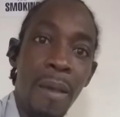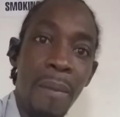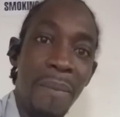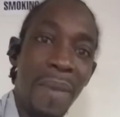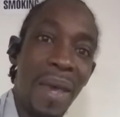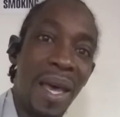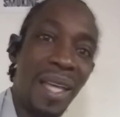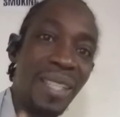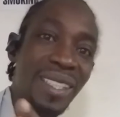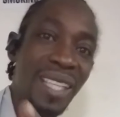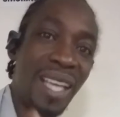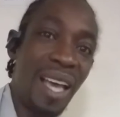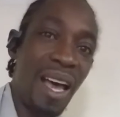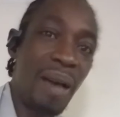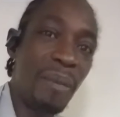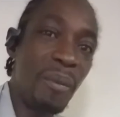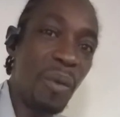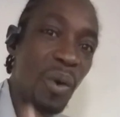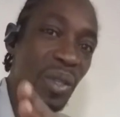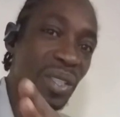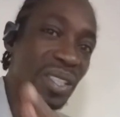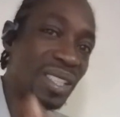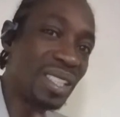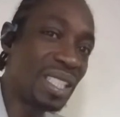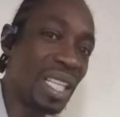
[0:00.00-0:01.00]
I talk
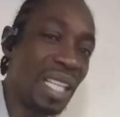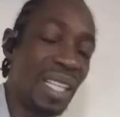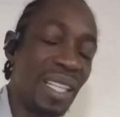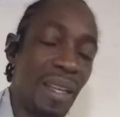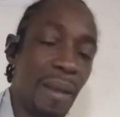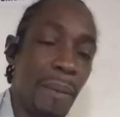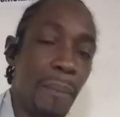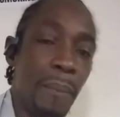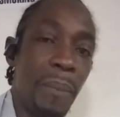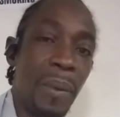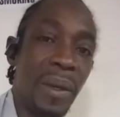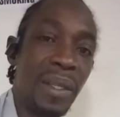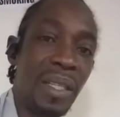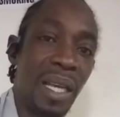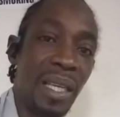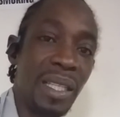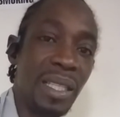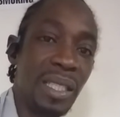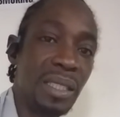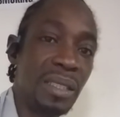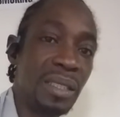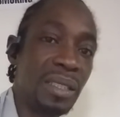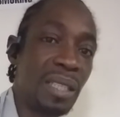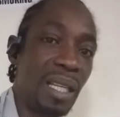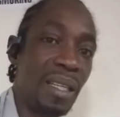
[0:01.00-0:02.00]
about send them on an
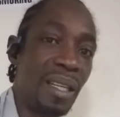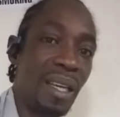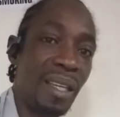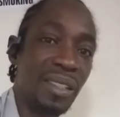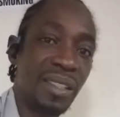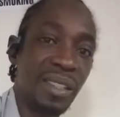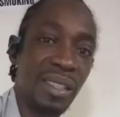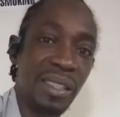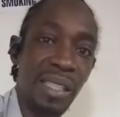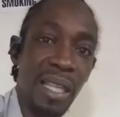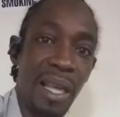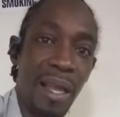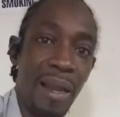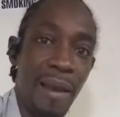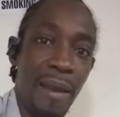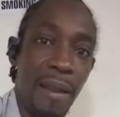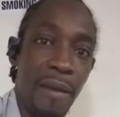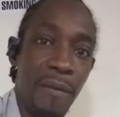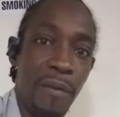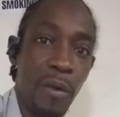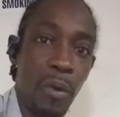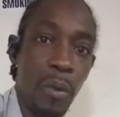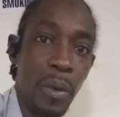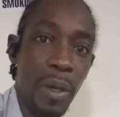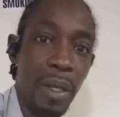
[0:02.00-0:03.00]
international
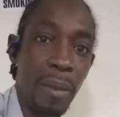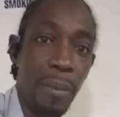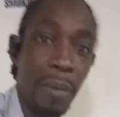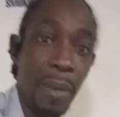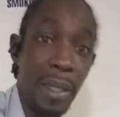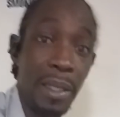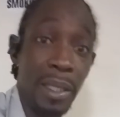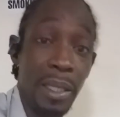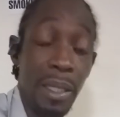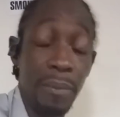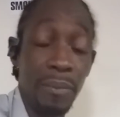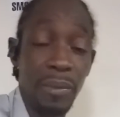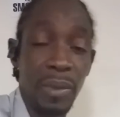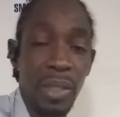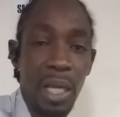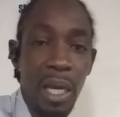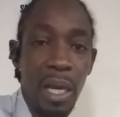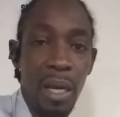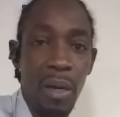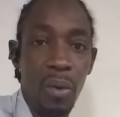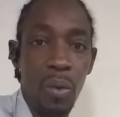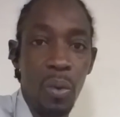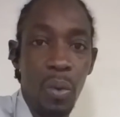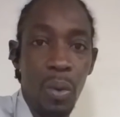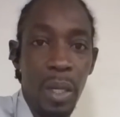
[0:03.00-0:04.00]
level where the man them
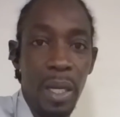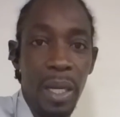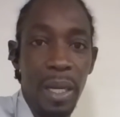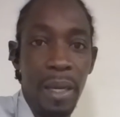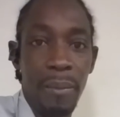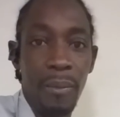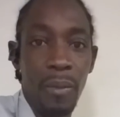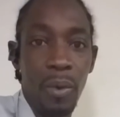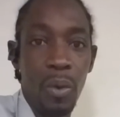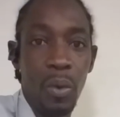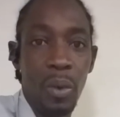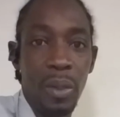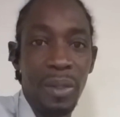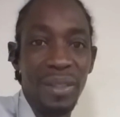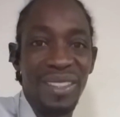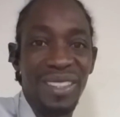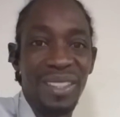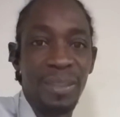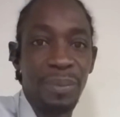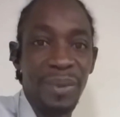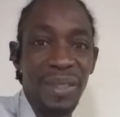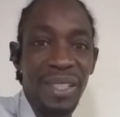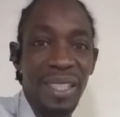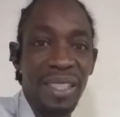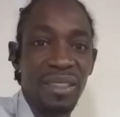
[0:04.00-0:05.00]
can hold them own
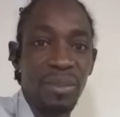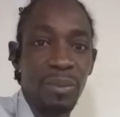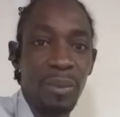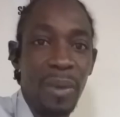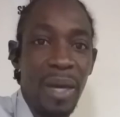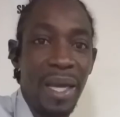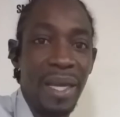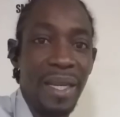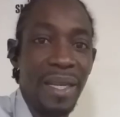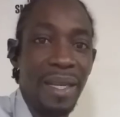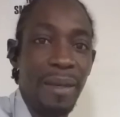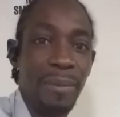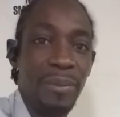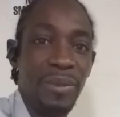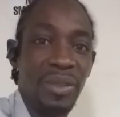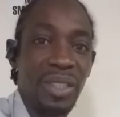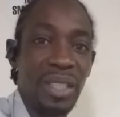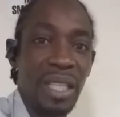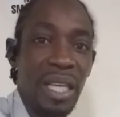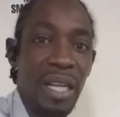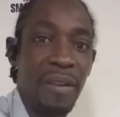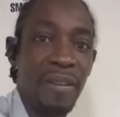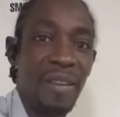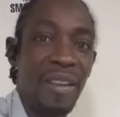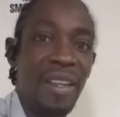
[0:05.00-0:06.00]
space by
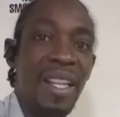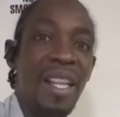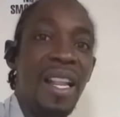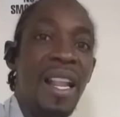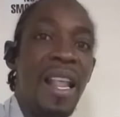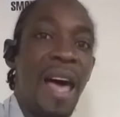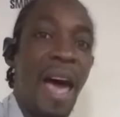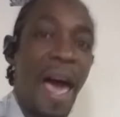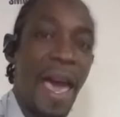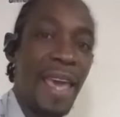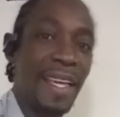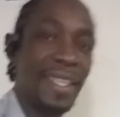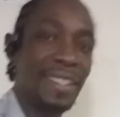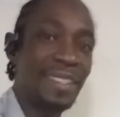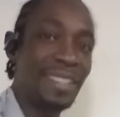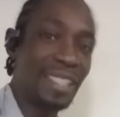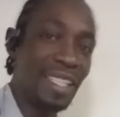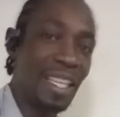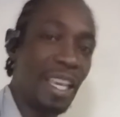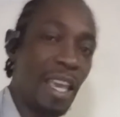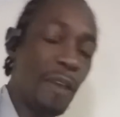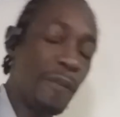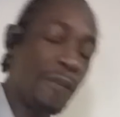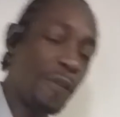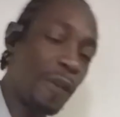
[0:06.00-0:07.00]
themselves. And you
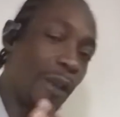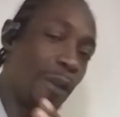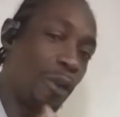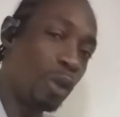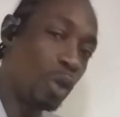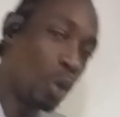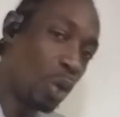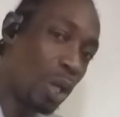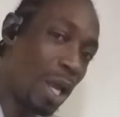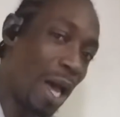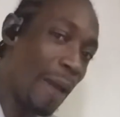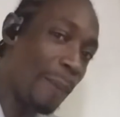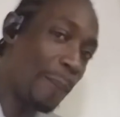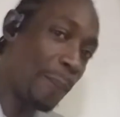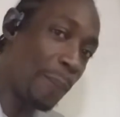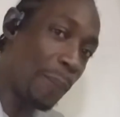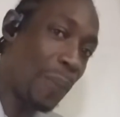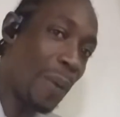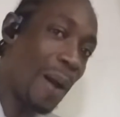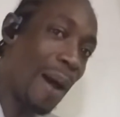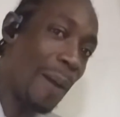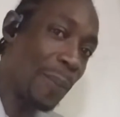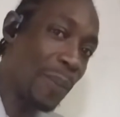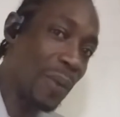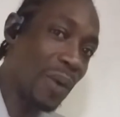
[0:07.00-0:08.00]
see if you do that
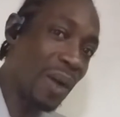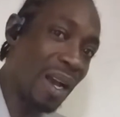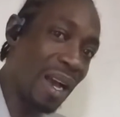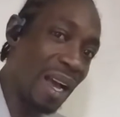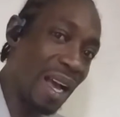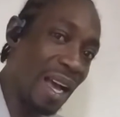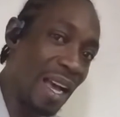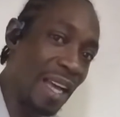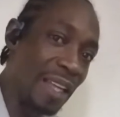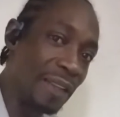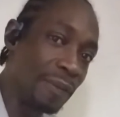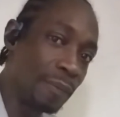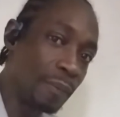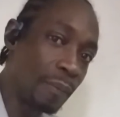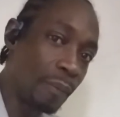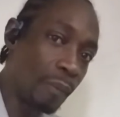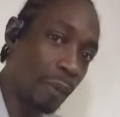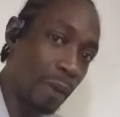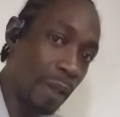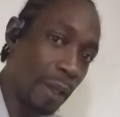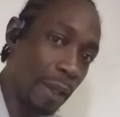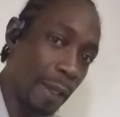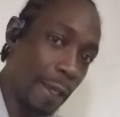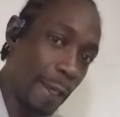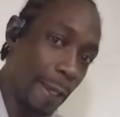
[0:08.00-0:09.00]
popcorn,
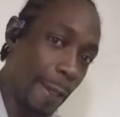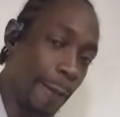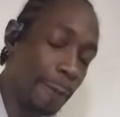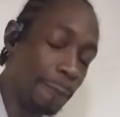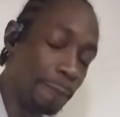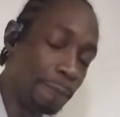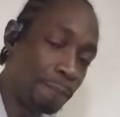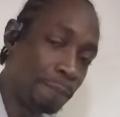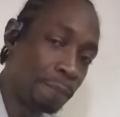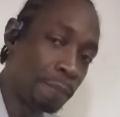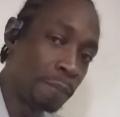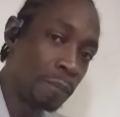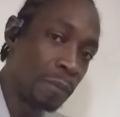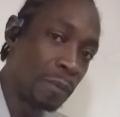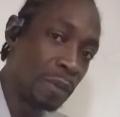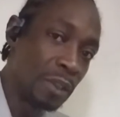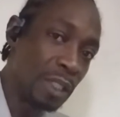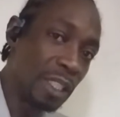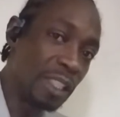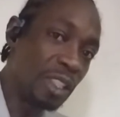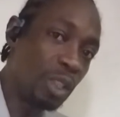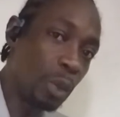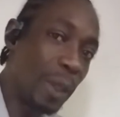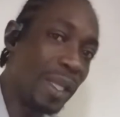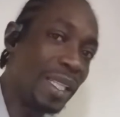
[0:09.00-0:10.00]

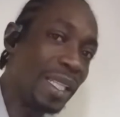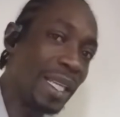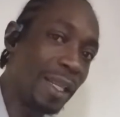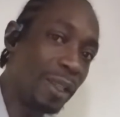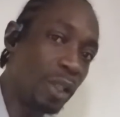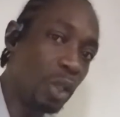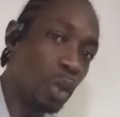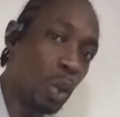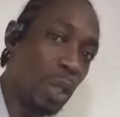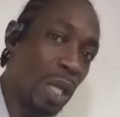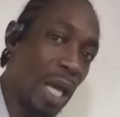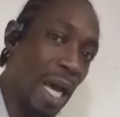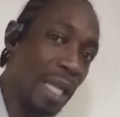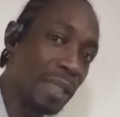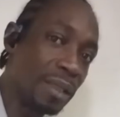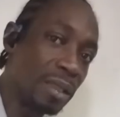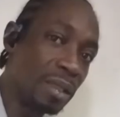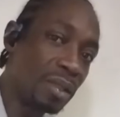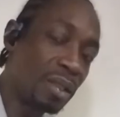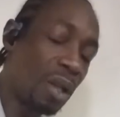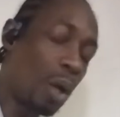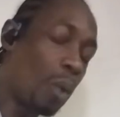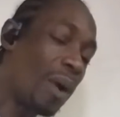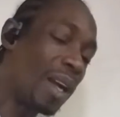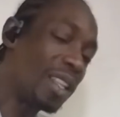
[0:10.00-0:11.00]
you see when you do that,
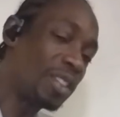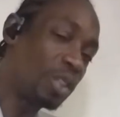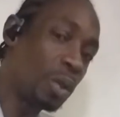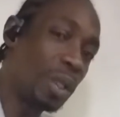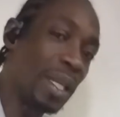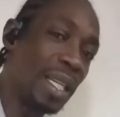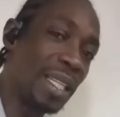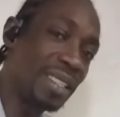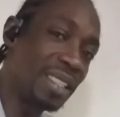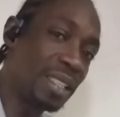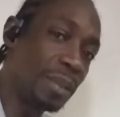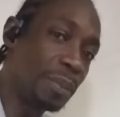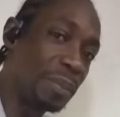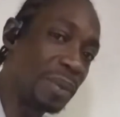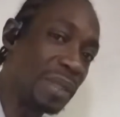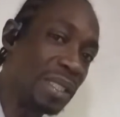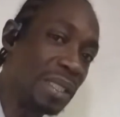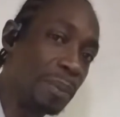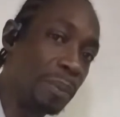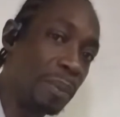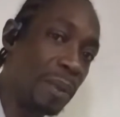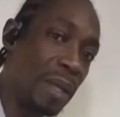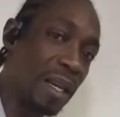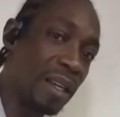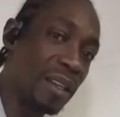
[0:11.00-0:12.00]
now watch what you see
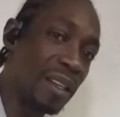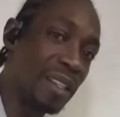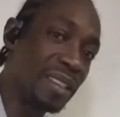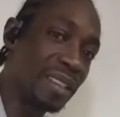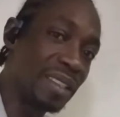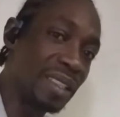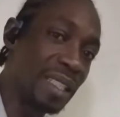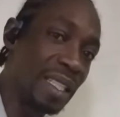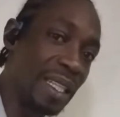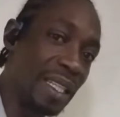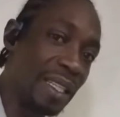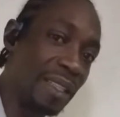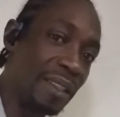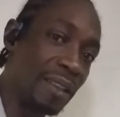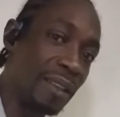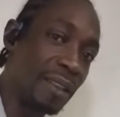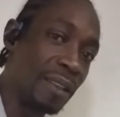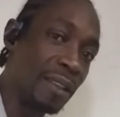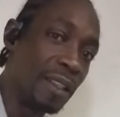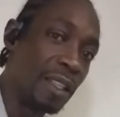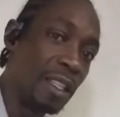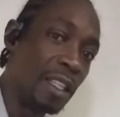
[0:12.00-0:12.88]
people are going to say, you know.